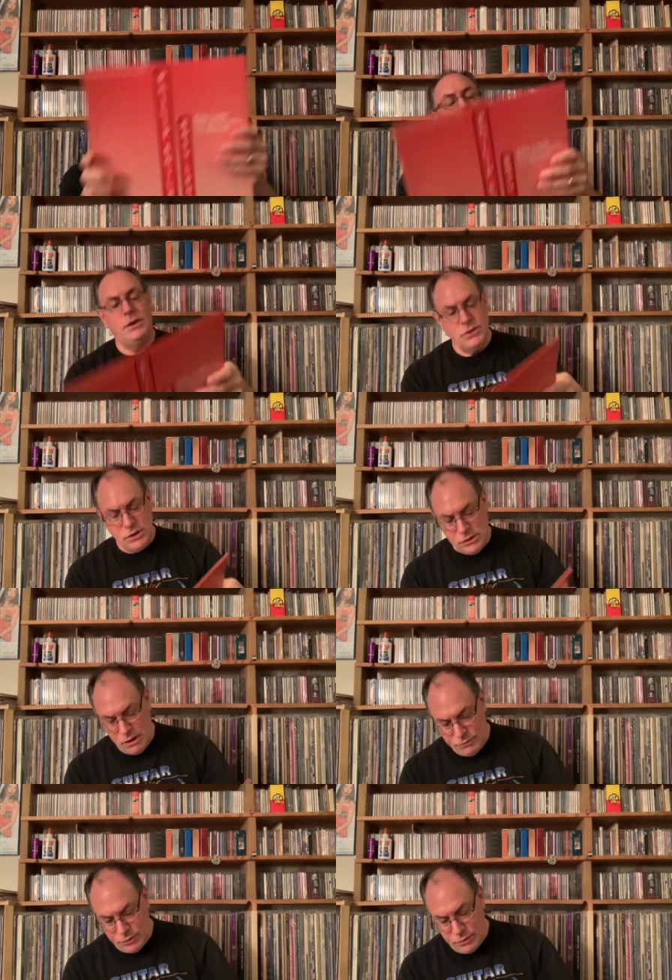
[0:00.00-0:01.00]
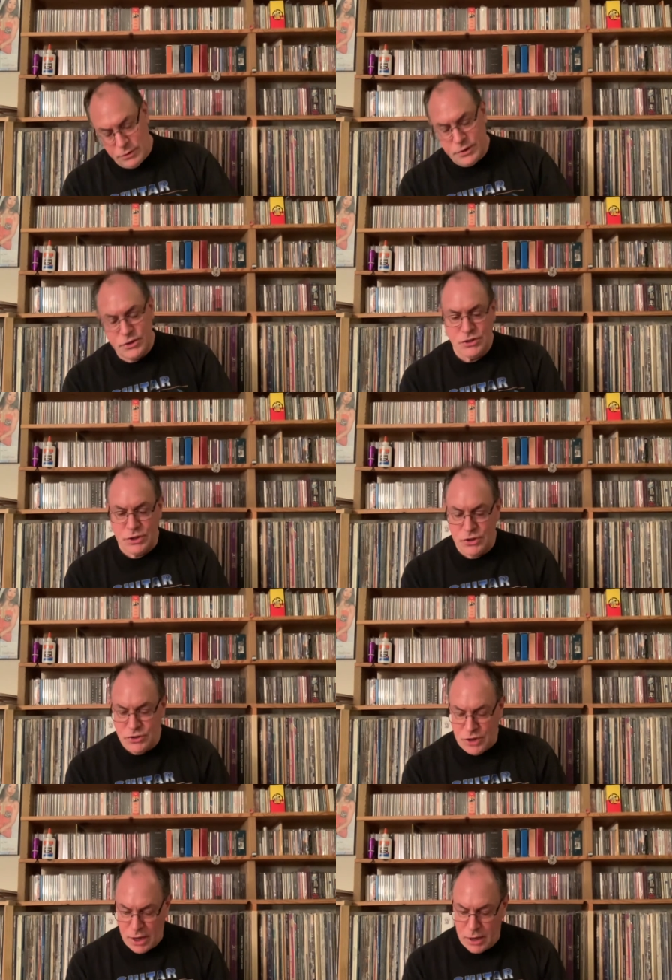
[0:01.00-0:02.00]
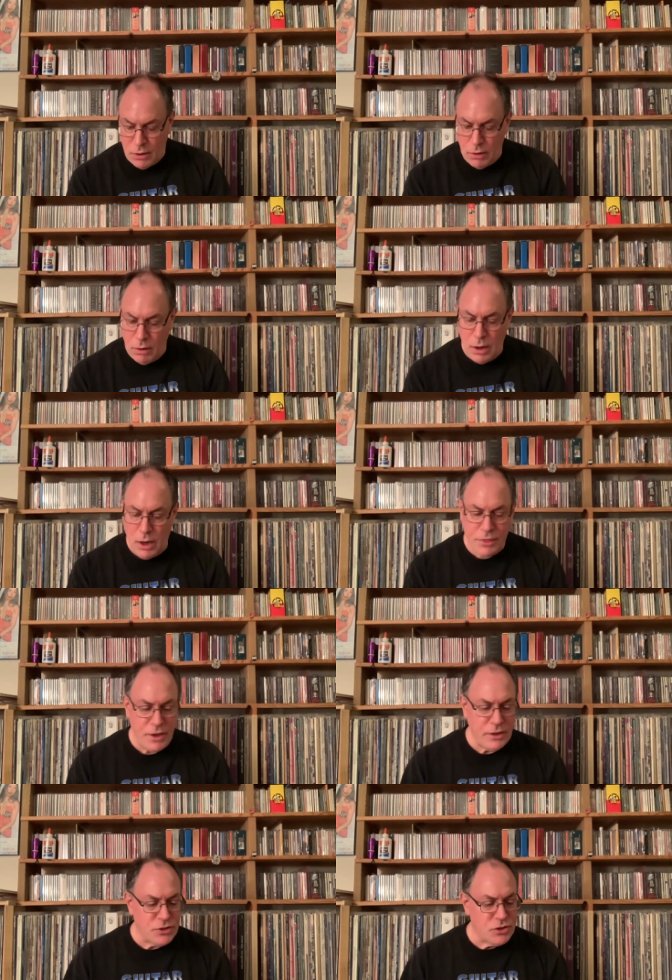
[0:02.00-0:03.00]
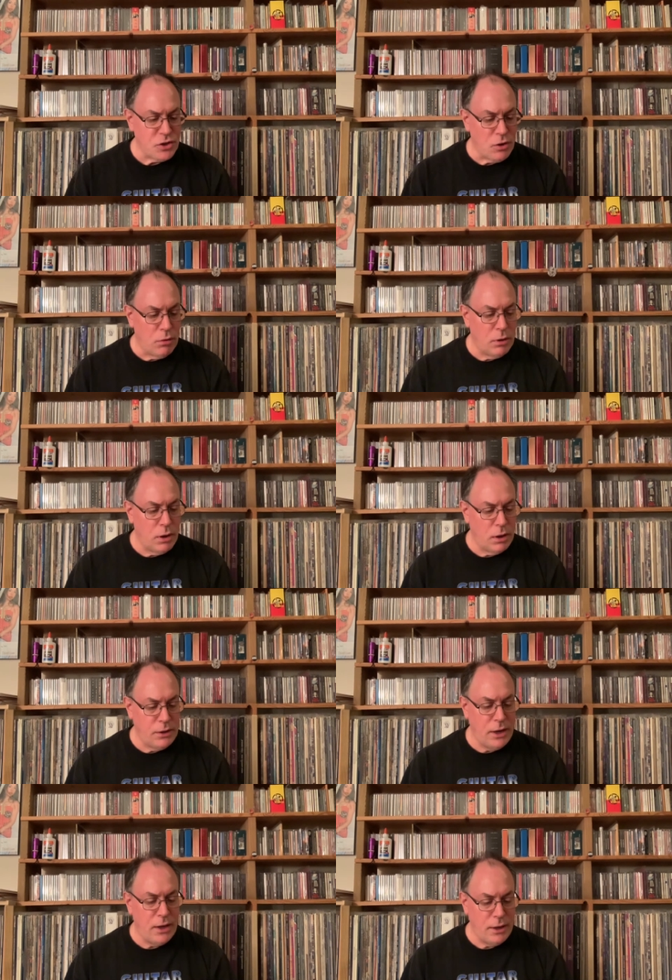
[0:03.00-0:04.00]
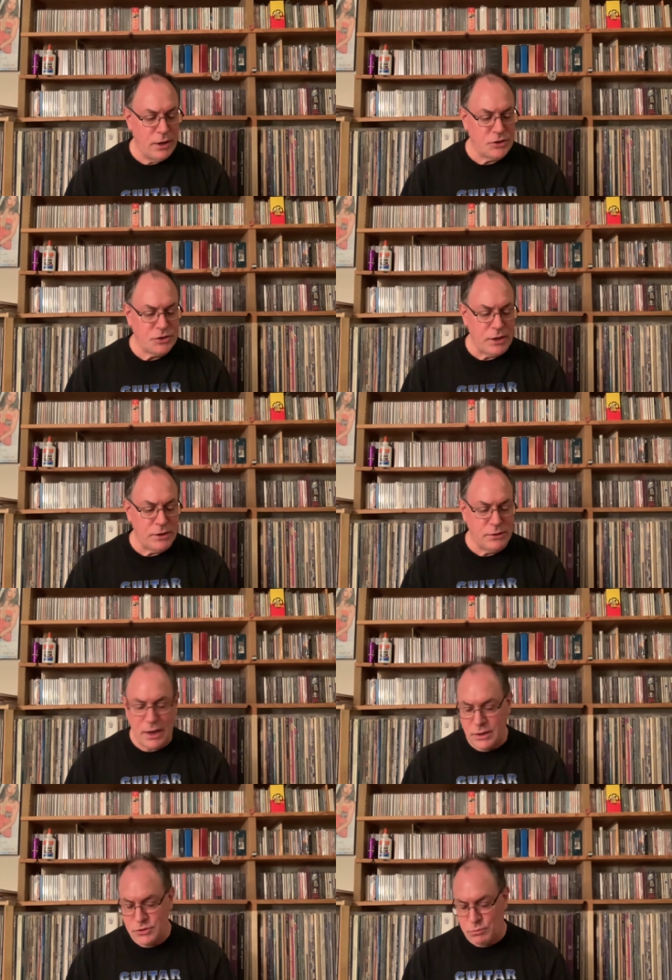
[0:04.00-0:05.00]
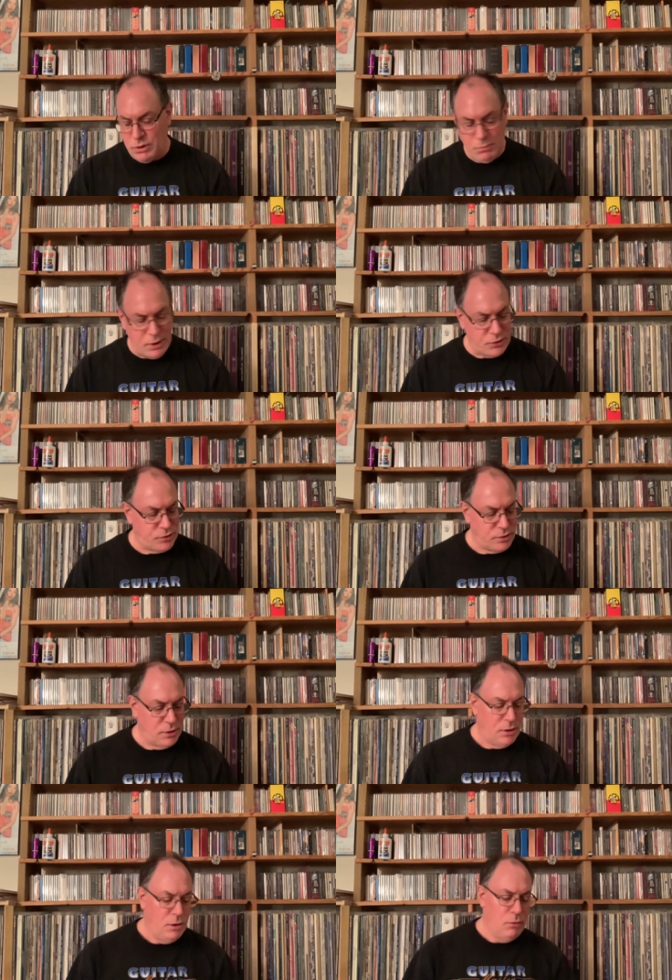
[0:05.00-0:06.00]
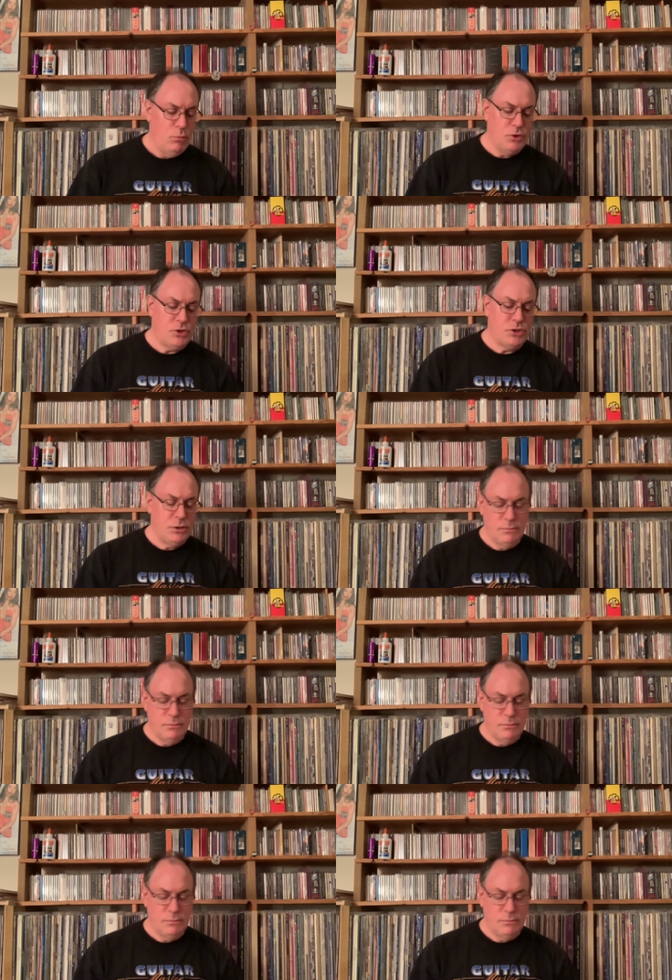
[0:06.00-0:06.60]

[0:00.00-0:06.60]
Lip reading: Easy Lover. This is an I think this is an an extended dance remix, which,